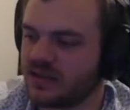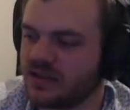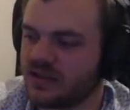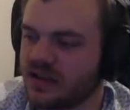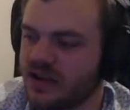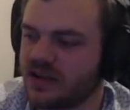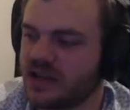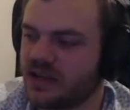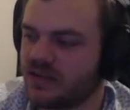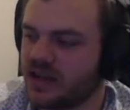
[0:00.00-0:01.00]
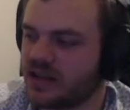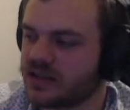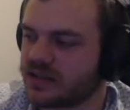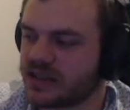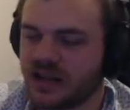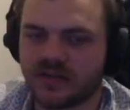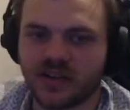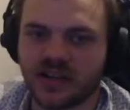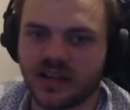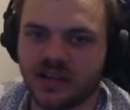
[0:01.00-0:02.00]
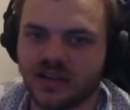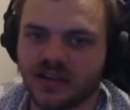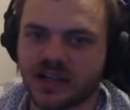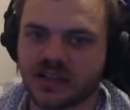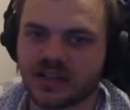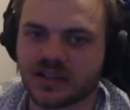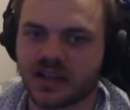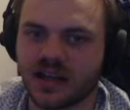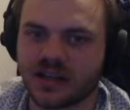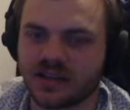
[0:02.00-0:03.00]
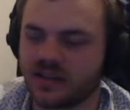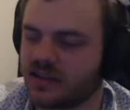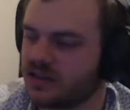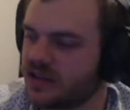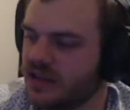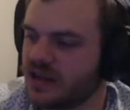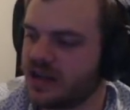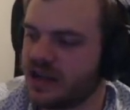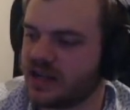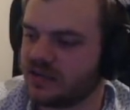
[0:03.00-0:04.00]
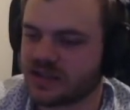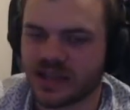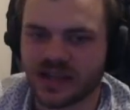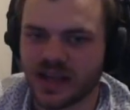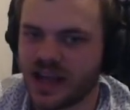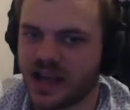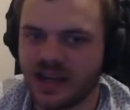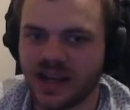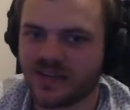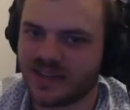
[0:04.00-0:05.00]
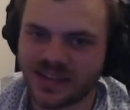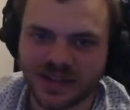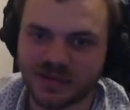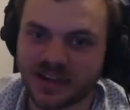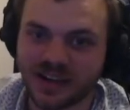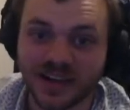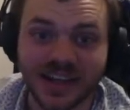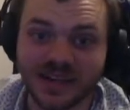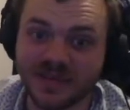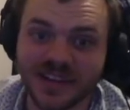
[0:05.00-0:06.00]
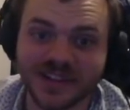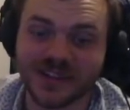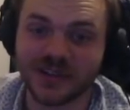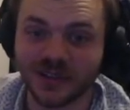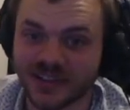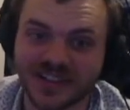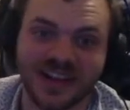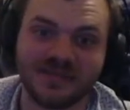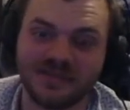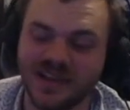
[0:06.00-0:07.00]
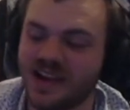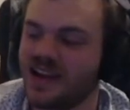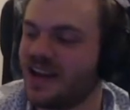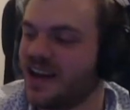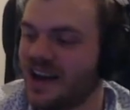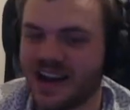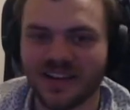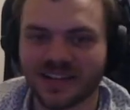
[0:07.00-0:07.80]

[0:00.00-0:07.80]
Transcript: oh yeah, you're right, it doesn't sound very, justice-like, And he was like, and if you think about it, he wasted your time. And I was